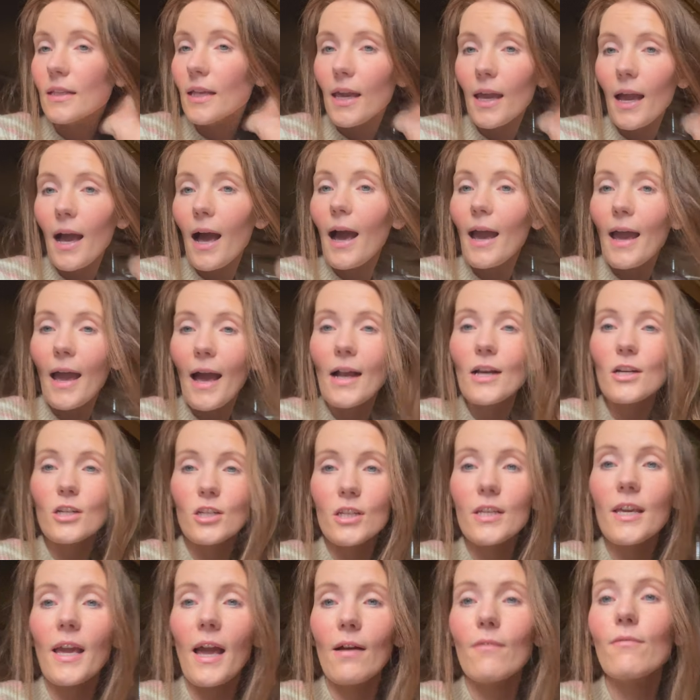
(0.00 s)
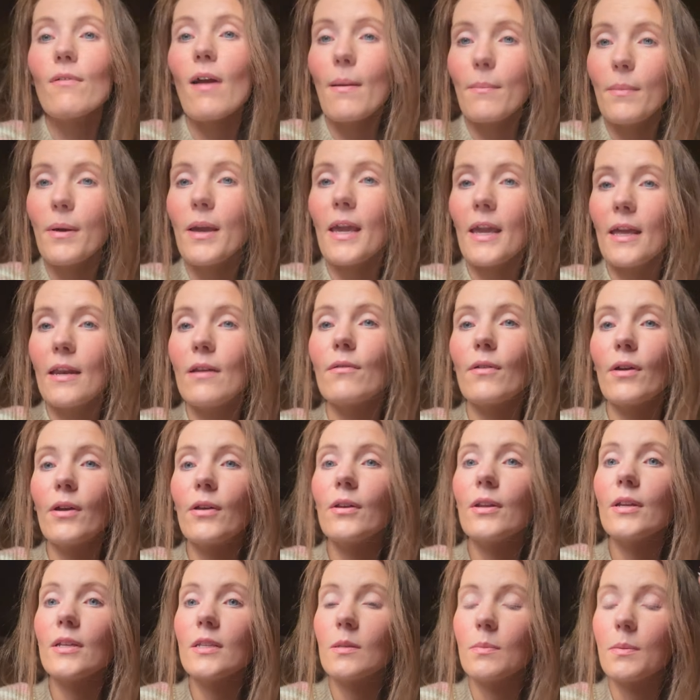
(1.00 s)
actually can't wrap my head
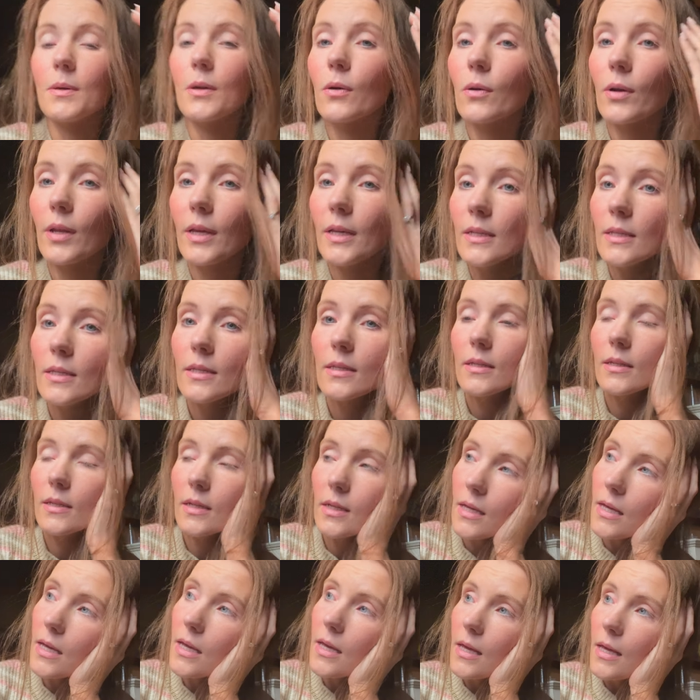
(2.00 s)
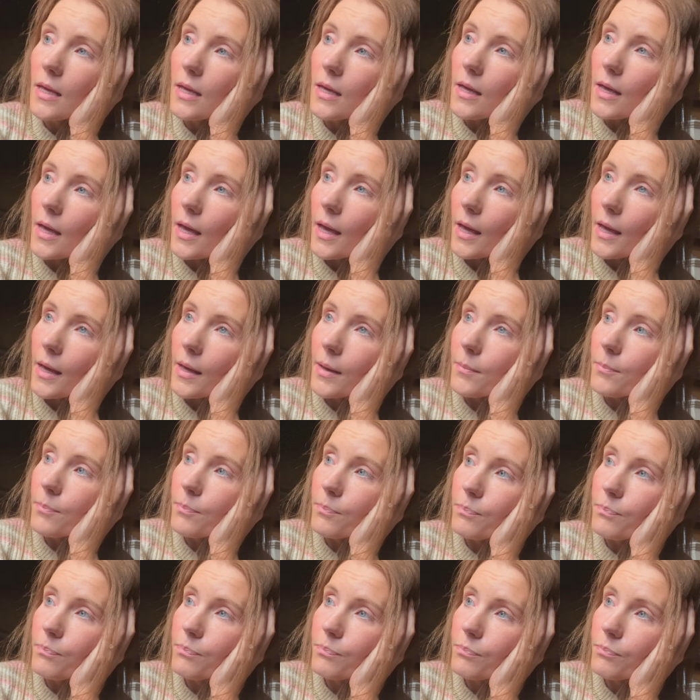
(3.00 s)
around it, to be honest.
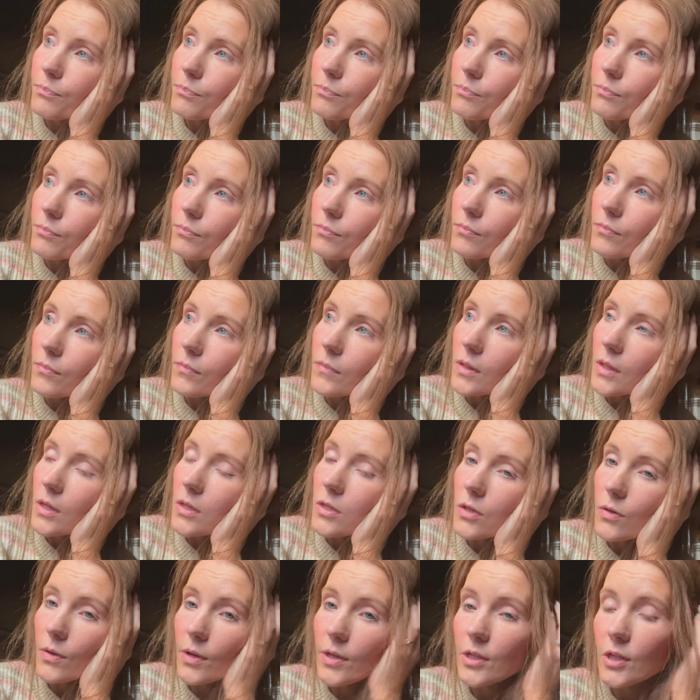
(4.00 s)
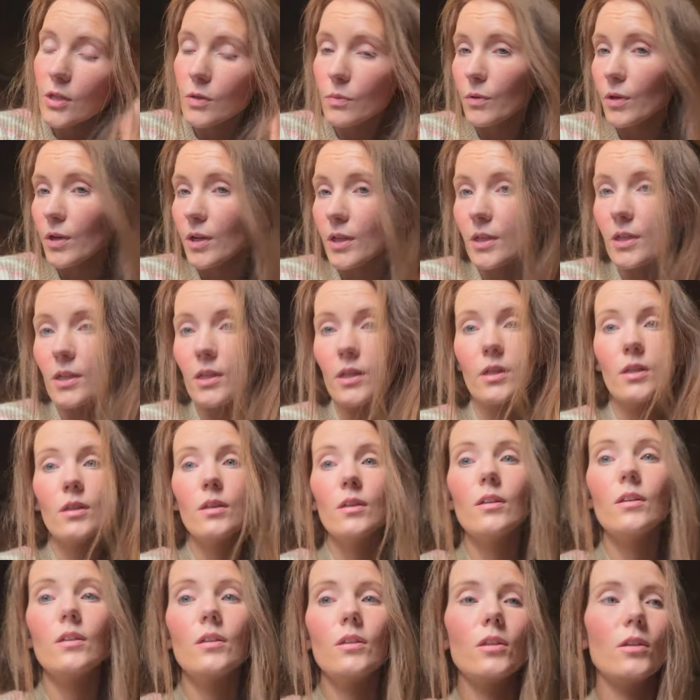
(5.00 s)
So I just wanted
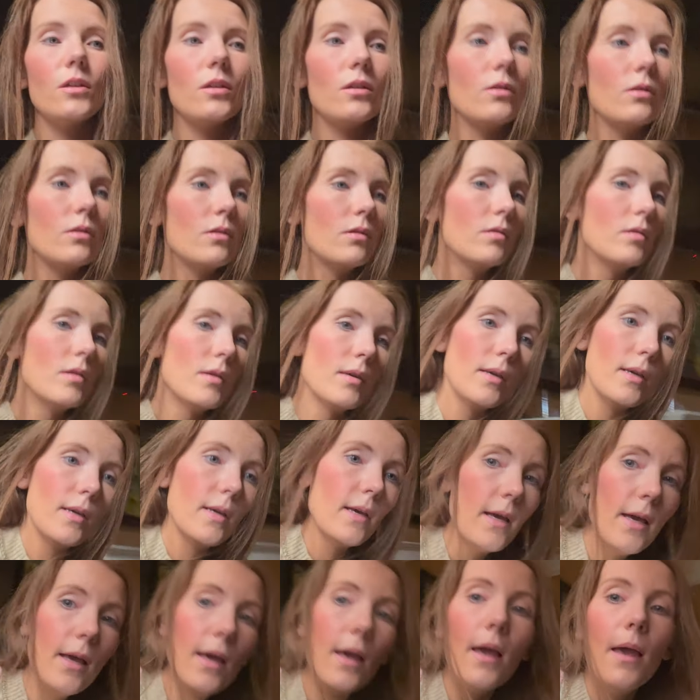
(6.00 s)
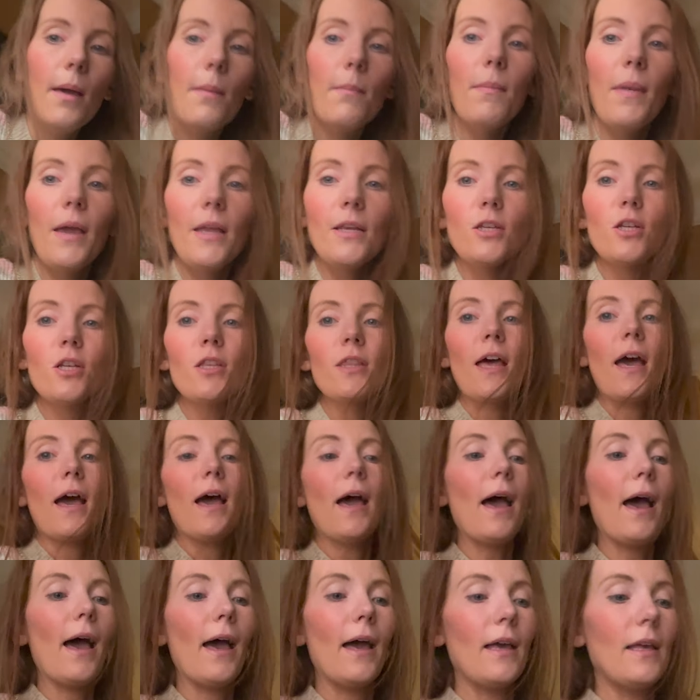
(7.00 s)
to mention
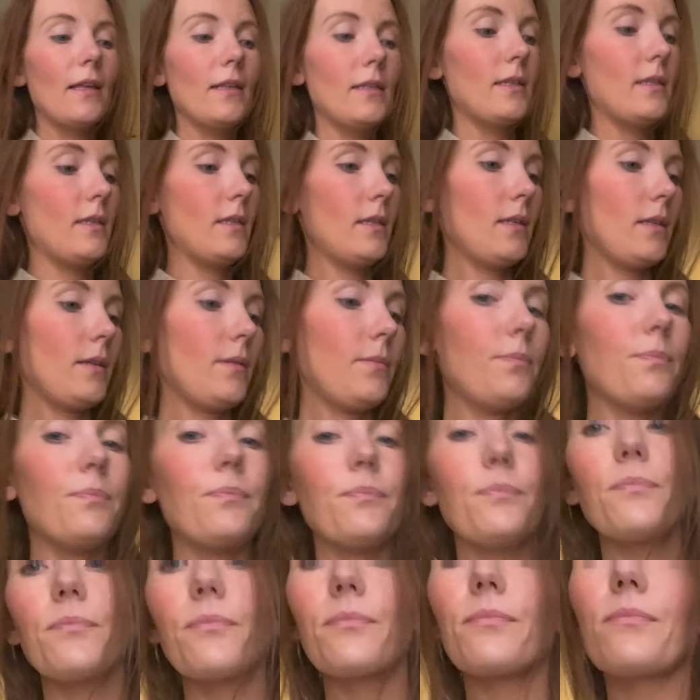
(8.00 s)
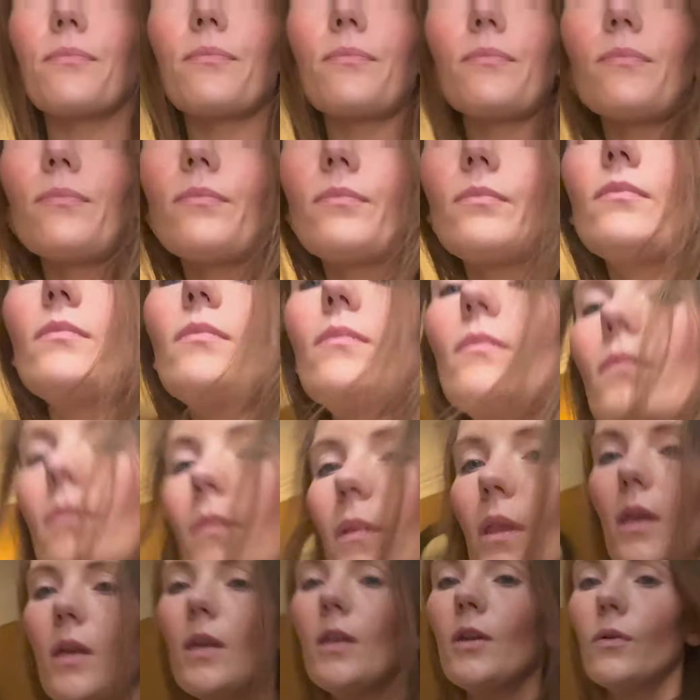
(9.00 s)
that, as
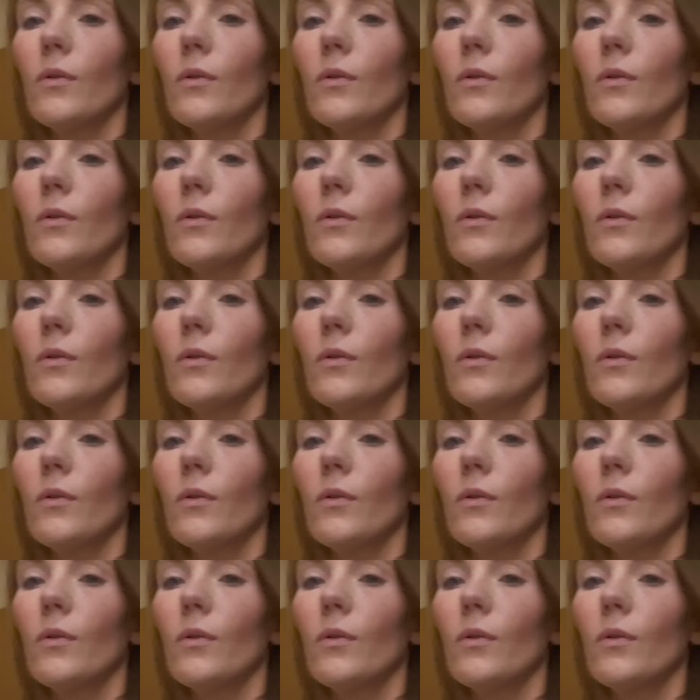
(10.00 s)
you know,